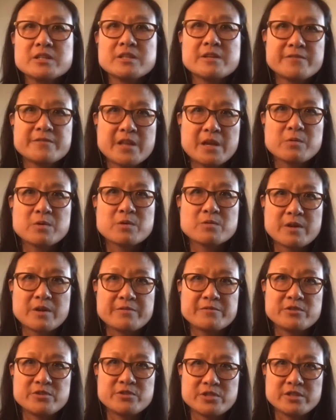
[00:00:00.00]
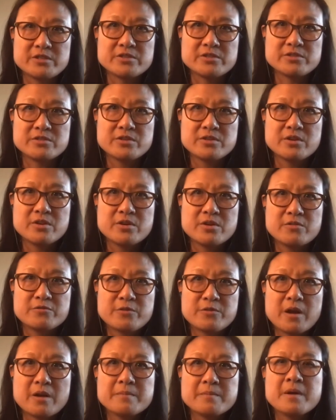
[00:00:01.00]
if they were refugees
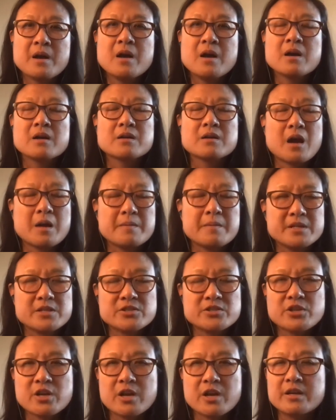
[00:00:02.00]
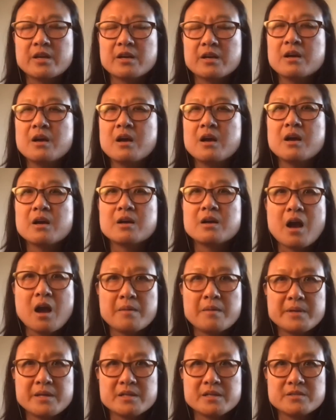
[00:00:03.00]
from communist China,
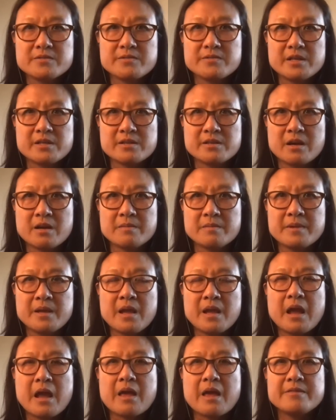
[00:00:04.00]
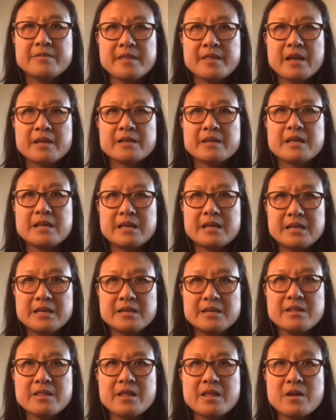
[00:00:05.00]
communist Vietnam, and that
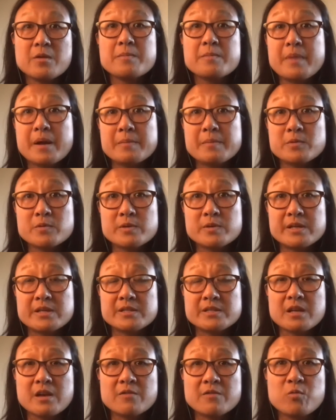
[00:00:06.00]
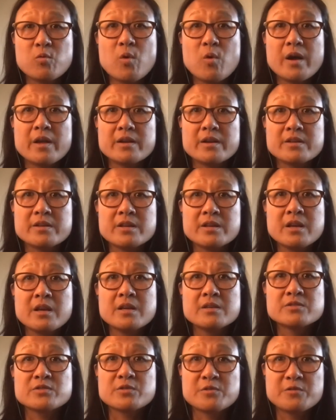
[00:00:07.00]
in their memories of what
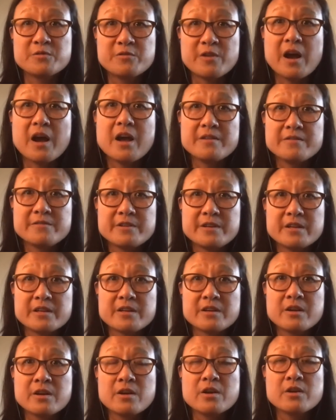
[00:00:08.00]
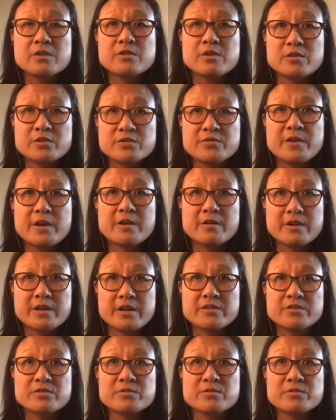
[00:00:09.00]
surviving those various